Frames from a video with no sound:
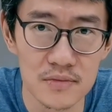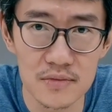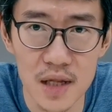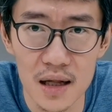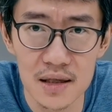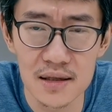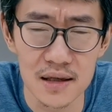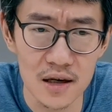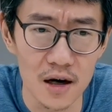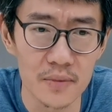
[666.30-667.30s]
Tell us in
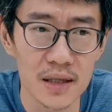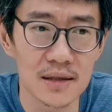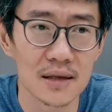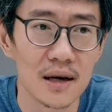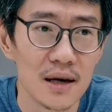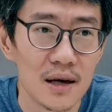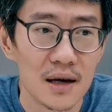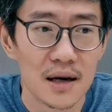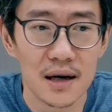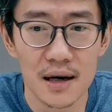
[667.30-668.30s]
the comments
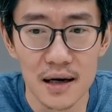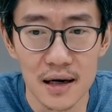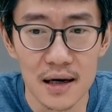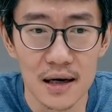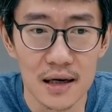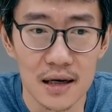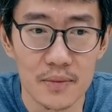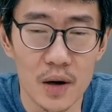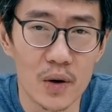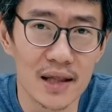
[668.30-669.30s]

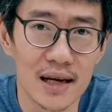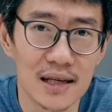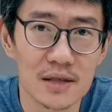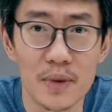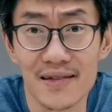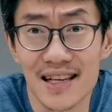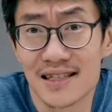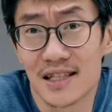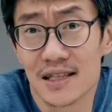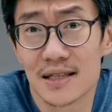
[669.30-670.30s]
about what that is, but that's
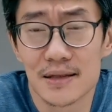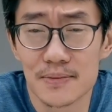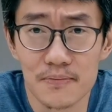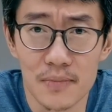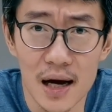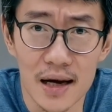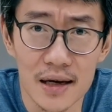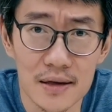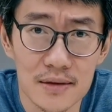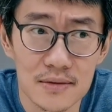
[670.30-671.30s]
just
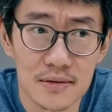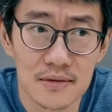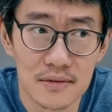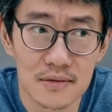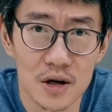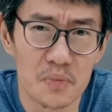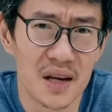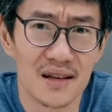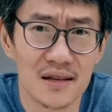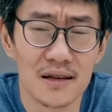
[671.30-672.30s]
my
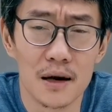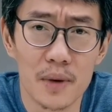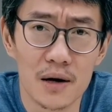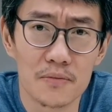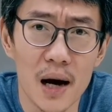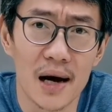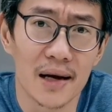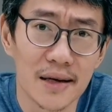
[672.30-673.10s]
opinion about Pi.